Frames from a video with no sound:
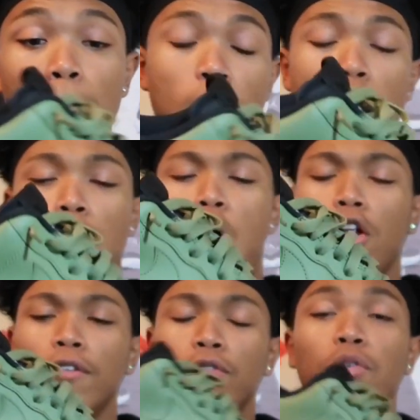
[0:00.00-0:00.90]
wow,
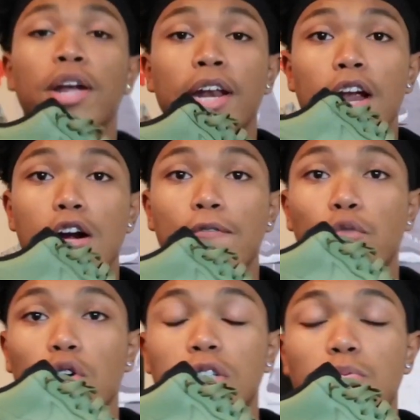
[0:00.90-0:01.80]
olive green Air
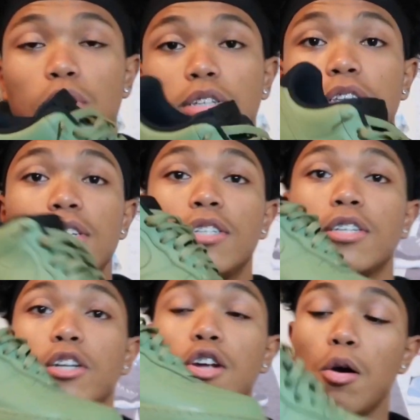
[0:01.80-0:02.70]
Force Ones. These
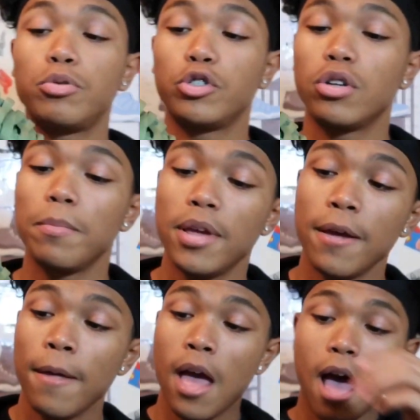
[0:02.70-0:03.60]
is a dope shoe to
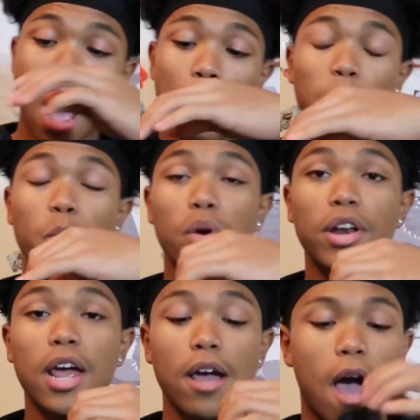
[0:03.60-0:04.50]
me. I remember
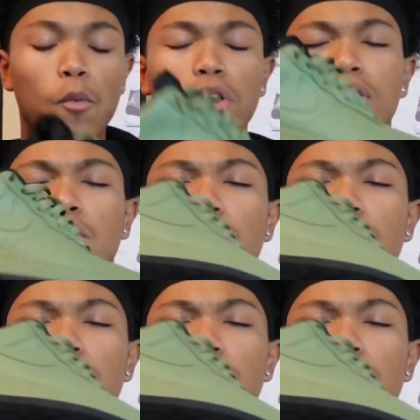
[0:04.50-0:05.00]
one day, I wore these